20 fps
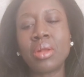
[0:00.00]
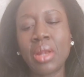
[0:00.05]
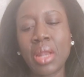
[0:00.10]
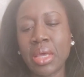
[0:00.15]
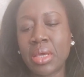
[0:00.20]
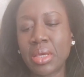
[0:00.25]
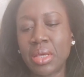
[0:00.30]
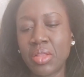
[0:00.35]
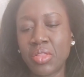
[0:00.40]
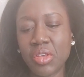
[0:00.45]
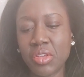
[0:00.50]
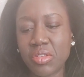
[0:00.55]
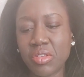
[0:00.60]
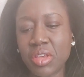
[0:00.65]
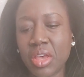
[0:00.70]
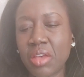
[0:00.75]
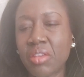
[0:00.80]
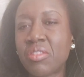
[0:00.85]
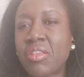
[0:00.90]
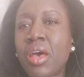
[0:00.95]
Like in this
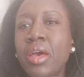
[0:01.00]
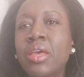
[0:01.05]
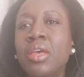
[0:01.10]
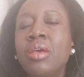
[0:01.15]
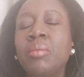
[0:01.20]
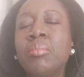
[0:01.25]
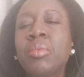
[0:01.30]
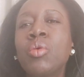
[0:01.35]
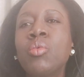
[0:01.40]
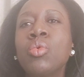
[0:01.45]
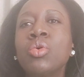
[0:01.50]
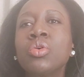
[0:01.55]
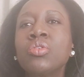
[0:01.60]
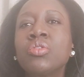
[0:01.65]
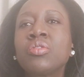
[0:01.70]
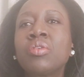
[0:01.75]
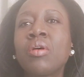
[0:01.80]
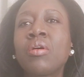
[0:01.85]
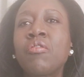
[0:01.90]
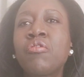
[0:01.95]
case, Hakimi
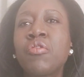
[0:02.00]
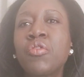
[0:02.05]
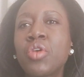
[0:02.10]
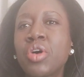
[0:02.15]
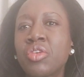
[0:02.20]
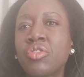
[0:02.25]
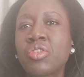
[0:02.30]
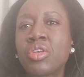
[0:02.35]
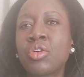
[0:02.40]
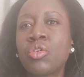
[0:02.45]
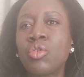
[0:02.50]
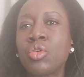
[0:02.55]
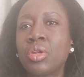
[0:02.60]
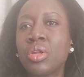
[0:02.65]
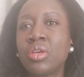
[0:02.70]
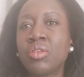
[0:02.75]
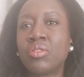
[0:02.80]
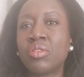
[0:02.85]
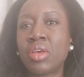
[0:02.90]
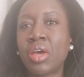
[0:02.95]
was focusing
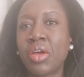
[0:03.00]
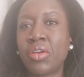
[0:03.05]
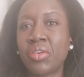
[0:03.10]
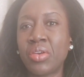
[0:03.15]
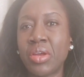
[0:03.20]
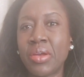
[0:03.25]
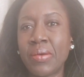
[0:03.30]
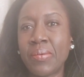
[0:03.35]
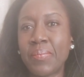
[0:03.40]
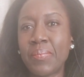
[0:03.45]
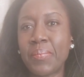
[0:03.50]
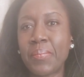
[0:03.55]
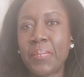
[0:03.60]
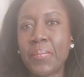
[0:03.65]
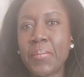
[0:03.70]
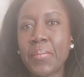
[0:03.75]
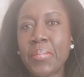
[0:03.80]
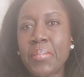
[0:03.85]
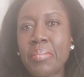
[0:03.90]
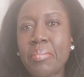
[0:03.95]
on his career.
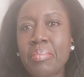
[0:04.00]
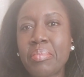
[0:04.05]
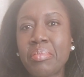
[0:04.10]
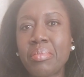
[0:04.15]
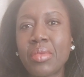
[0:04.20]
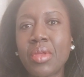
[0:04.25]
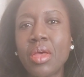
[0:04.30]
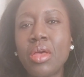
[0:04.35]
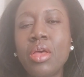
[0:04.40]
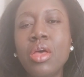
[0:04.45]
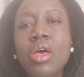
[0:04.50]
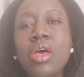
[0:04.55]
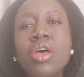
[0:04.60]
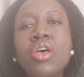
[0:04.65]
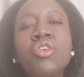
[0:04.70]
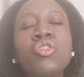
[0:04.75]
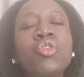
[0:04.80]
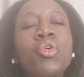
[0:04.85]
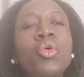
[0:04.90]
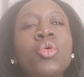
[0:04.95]

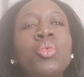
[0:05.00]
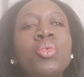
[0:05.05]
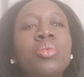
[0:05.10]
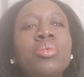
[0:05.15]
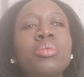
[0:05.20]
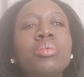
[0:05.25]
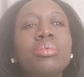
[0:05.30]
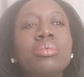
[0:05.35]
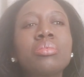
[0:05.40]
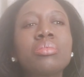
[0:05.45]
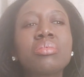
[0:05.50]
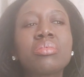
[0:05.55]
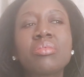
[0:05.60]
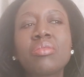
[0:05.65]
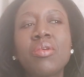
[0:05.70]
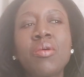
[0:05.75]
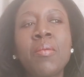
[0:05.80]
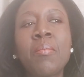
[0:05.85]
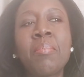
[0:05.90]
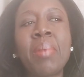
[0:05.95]
So
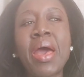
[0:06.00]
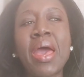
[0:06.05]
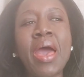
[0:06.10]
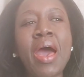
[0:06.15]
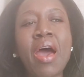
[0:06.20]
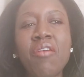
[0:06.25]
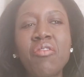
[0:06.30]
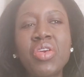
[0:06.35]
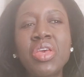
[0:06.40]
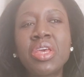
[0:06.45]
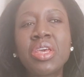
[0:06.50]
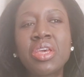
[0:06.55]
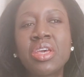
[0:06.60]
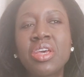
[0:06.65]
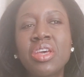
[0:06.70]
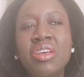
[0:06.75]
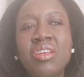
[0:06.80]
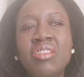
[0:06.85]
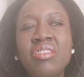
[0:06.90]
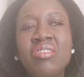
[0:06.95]
by having
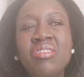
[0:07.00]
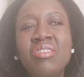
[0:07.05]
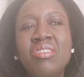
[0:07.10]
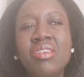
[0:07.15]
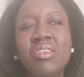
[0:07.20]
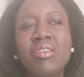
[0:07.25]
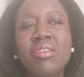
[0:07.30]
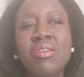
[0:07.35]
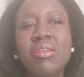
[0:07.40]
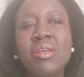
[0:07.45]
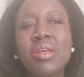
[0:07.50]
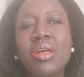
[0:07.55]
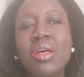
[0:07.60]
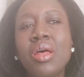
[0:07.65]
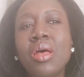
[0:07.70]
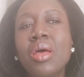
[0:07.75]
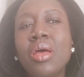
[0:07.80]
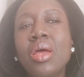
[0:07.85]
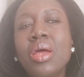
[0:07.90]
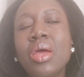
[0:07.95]
kids,
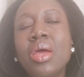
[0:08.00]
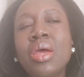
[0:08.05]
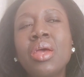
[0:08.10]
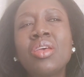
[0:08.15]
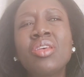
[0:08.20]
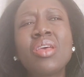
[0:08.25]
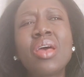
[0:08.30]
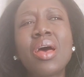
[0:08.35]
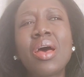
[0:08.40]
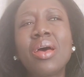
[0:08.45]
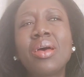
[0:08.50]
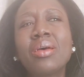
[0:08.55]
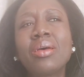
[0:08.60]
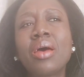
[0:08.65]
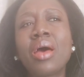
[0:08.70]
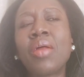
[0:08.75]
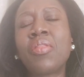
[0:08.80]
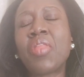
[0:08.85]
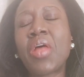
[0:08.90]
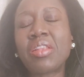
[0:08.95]
he
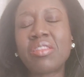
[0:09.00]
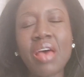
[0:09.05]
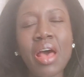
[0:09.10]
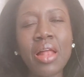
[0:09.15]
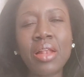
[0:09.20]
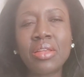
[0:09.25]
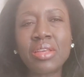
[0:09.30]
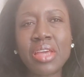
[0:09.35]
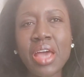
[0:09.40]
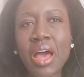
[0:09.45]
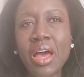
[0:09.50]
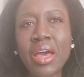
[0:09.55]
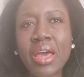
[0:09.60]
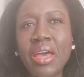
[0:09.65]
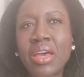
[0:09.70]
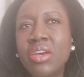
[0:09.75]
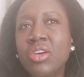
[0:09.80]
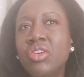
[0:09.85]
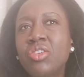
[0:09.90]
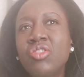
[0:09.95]
at that young
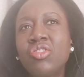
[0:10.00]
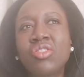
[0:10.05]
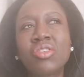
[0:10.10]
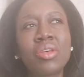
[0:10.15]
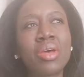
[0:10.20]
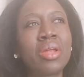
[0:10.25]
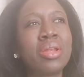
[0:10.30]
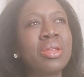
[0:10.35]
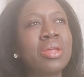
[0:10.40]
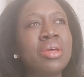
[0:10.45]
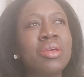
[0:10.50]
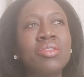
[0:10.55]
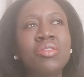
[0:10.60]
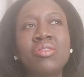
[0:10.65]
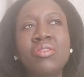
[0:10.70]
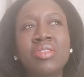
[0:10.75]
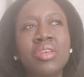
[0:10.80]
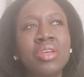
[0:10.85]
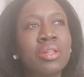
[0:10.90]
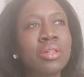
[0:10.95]
age, and
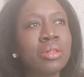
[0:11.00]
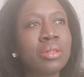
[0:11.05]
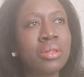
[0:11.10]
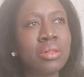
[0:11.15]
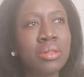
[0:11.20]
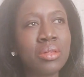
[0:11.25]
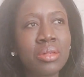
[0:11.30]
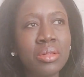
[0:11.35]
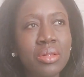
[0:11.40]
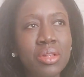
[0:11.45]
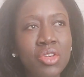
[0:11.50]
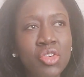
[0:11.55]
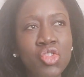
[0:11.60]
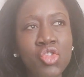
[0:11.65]
he's still